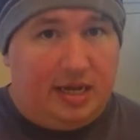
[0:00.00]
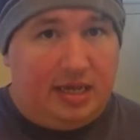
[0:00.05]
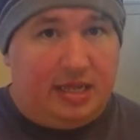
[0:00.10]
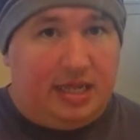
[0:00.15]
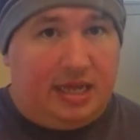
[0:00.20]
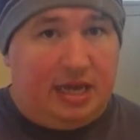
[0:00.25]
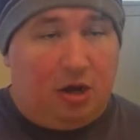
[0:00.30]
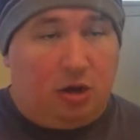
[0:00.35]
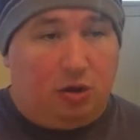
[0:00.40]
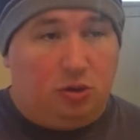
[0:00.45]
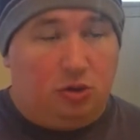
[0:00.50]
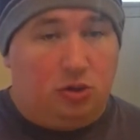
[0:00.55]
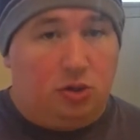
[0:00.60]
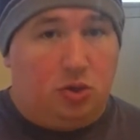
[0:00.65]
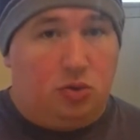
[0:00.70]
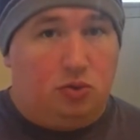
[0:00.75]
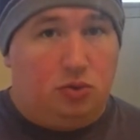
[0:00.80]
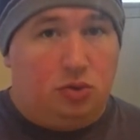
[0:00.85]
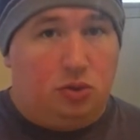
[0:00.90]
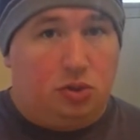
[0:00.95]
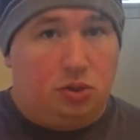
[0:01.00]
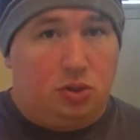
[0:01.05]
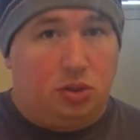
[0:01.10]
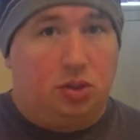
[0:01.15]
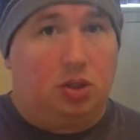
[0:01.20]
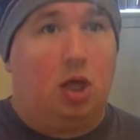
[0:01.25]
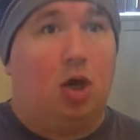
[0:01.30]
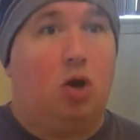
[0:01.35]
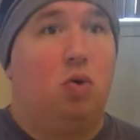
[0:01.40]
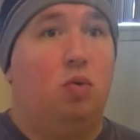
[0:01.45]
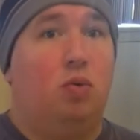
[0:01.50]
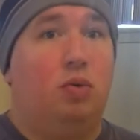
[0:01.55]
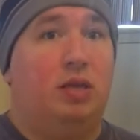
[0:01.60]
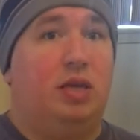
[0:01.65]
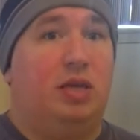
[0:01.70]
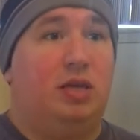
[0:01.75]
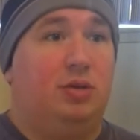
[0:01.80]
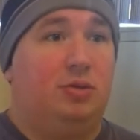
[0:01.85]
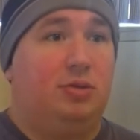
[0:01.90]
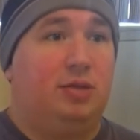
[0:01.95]
They are so slow when
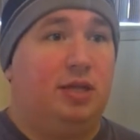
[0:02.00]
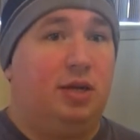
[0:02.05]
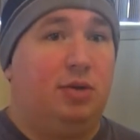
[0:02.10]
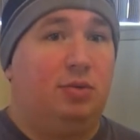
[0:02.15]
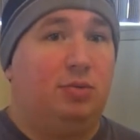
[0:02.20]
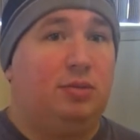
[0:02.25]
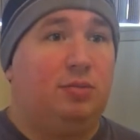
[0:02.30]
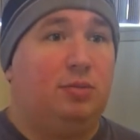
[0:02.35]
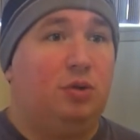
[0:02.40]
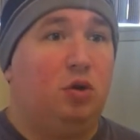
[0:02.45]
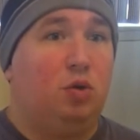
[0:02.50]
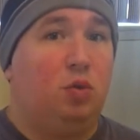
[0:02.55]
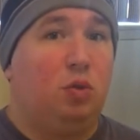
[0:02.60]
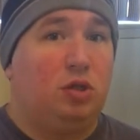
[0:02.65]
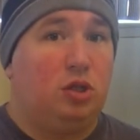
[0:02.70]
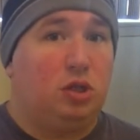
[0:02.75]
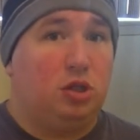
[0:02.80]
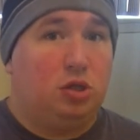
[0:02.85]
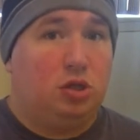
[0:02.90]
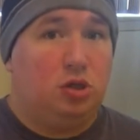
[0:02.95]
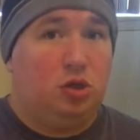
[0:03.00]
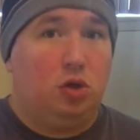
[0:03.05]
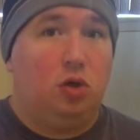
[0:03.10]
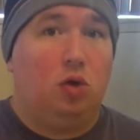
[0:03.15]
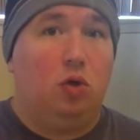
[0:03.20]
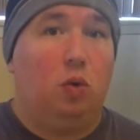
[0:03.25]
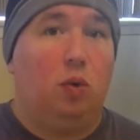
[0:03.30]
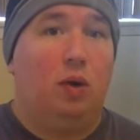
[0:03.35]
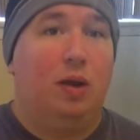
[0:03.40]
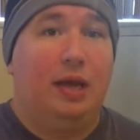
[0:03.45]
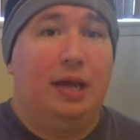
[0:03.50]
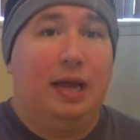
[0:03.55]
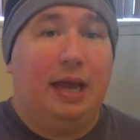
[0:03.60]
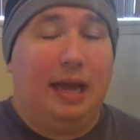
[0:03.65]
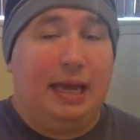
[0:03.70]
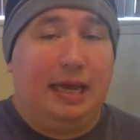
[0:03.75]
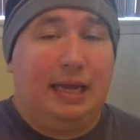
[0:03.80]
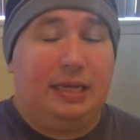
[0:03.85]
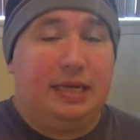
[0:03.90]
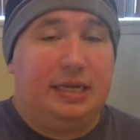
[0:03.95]
they use it. They don't seem to know what to do.
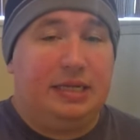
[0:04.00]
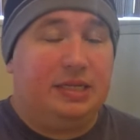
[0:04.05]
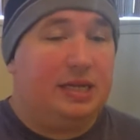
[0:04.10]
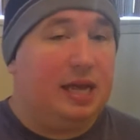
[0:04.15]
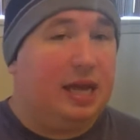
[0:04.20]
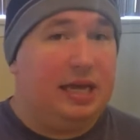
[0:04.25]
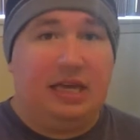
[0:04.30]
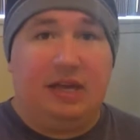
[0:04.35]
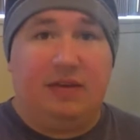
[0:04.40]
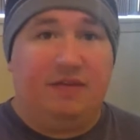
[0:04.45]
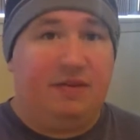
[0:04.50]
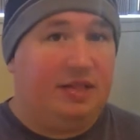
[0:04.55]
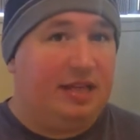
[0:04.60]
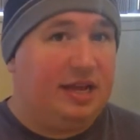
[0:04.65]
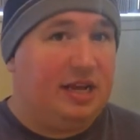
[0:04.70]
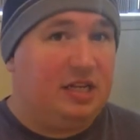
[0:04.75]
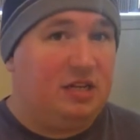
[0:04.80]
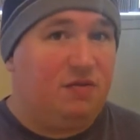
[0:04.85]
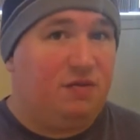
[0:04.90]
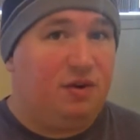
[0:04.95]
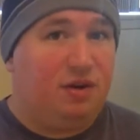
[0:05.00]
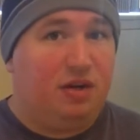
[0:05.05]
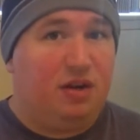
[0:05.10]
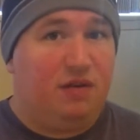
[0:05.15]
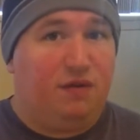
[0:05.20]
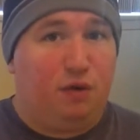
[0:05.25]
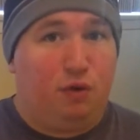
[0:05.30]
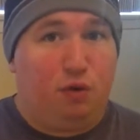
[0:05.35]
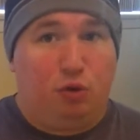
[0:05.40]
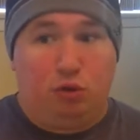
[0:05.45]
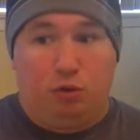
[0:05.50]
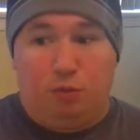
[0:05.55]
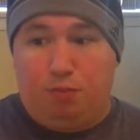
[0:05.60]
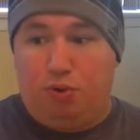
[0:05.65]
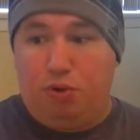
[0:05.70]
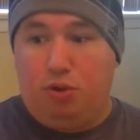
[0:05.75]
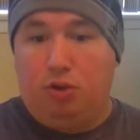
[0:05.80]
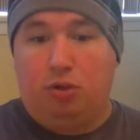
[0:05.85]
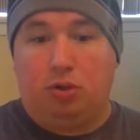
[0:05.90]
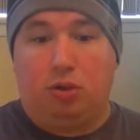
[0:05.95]
And it's not even like it's very difficult. You
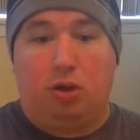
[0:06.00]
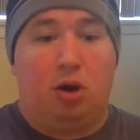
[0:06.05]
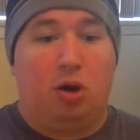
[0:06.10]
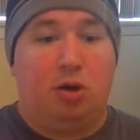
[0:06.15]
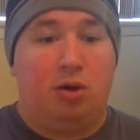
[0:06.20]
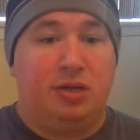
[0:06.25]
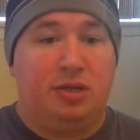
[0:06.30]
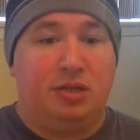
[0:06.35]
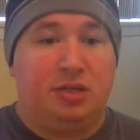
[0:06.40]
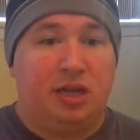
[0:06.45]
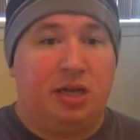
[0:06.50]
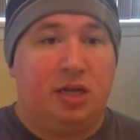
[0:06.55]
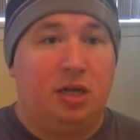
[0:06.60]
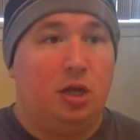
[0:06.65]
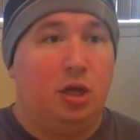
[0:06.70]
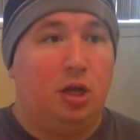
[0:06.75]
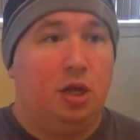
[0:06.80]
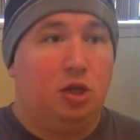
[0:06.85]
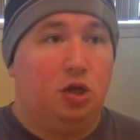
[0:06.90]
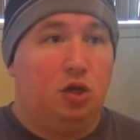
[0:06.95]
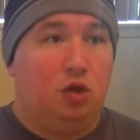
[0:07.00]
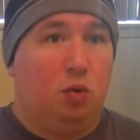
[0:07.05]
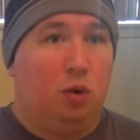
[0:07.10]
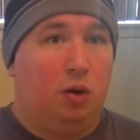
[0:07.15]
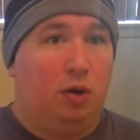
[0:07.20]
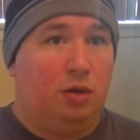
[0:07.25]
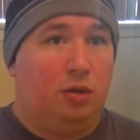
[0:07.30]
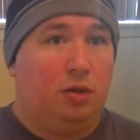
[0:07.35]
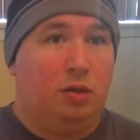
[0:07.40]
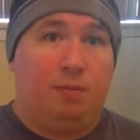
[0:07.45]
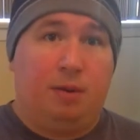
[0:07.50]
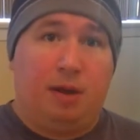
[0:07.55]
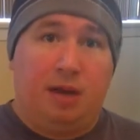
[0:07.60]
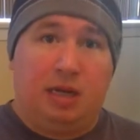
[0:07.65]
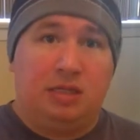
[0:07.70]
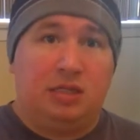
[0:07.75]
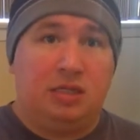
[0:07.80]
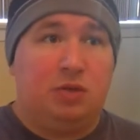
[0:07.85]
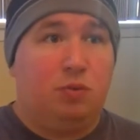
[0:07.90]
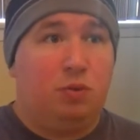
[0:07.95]
put your card in, it's like, do you want to
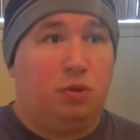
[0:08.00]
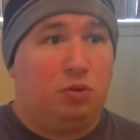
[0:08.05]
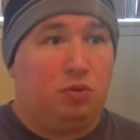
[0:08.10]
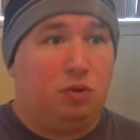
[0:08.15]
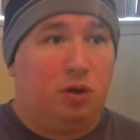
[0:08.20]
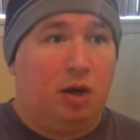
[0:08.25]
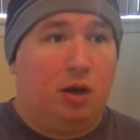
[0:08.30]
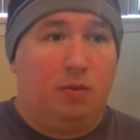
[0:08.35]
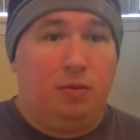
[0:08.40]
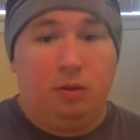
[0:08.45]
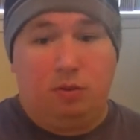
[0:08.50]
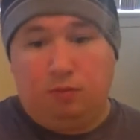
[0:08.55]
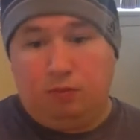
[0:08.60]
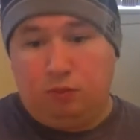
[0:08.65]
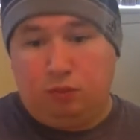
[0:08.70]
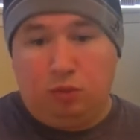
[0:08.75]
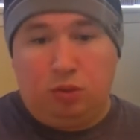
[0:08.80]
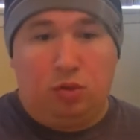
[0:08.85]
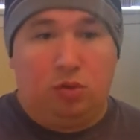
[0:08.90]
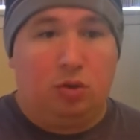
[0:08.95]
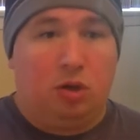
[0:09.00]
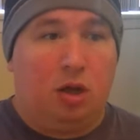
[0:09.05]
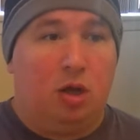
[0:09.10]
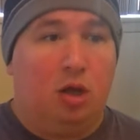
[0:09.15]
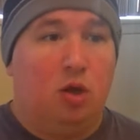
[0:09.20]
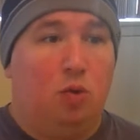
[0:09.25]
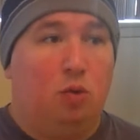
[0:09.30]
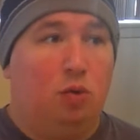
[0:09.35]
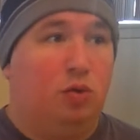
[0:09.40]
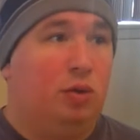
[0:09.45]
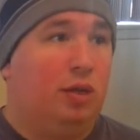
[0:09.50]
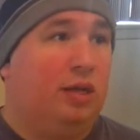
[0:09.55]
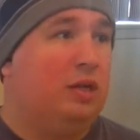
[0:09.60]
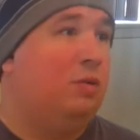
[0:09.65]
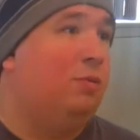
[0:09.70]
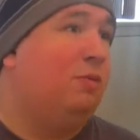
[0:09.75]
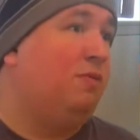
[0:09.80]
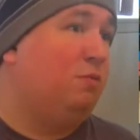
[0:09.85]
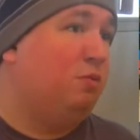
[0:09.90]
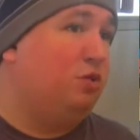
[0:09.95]
deposit, withdraw? Oh, withdraw. Would you like it to
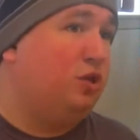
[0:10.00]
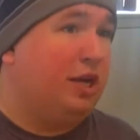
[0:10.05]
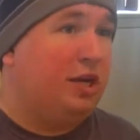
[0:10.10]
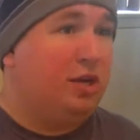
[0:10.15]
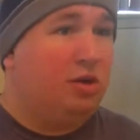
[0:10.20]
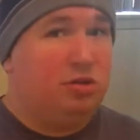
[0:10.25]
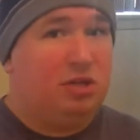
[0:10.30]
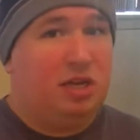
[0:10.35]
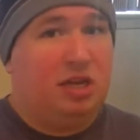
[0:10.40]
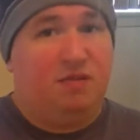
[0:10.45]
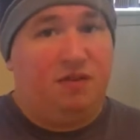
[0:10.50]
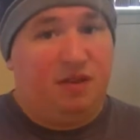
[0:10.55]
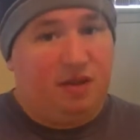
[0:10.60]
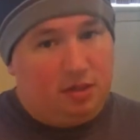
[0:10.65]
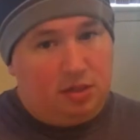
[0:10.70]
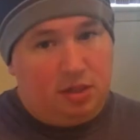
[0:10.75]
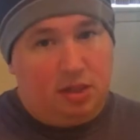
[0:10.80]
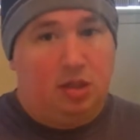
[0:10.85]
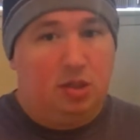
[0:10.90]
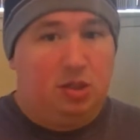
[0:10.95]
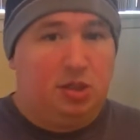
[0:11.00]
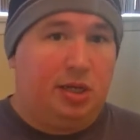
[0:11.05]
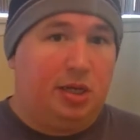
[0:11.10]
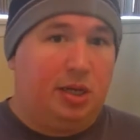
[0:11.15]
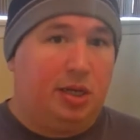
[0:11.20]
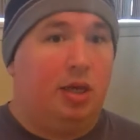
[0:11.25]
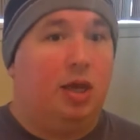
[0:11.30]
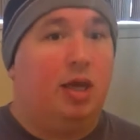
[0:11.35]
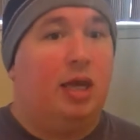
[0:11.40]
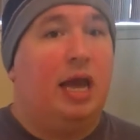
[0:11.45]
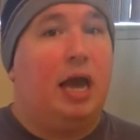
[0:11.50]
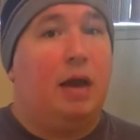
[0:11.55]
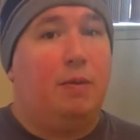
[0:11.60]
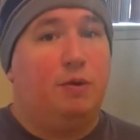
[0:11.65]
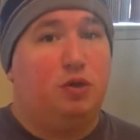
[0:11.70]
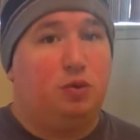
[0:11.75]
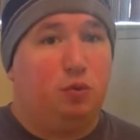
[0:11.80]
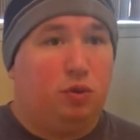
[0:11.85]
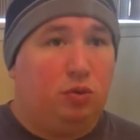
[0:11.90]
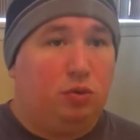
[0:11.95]
be from checking or savings? Checking. How
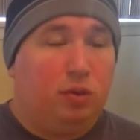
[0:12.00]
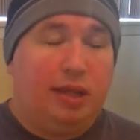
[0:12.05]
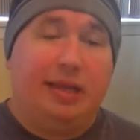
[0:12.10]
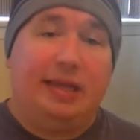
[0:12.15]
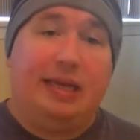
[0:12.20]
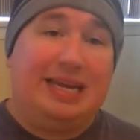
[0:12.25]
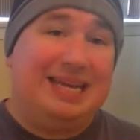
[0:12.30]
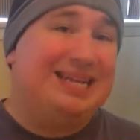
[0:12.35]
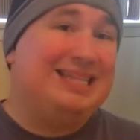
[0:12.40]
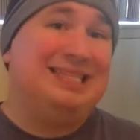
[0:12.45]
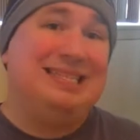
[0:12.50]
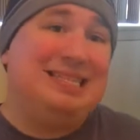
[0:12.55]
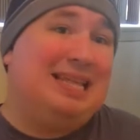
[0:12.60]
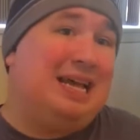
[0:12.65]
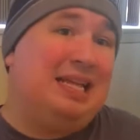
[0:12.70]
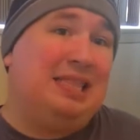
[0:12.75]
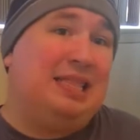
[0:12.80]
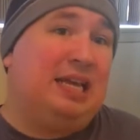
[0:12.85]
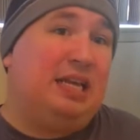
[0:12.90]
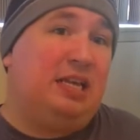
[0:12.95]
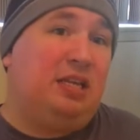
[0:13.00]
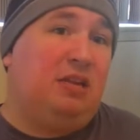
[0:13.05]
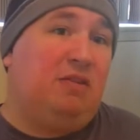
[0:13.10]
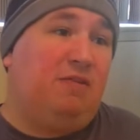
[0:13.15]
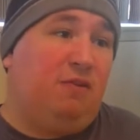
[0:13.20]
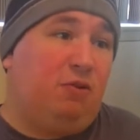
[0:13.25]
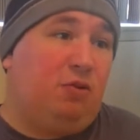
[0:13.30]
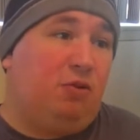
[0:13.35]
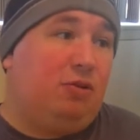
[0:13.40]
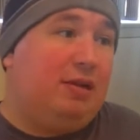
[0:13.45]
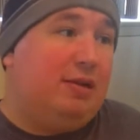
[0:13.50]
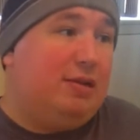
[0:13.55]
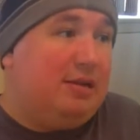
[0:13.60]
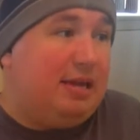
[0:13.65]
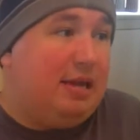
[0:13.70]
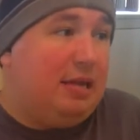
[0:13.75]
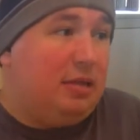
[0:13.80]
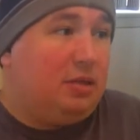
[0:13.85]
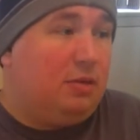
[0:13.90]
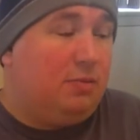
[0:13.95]
much would you like? It's not that difficult, and yet some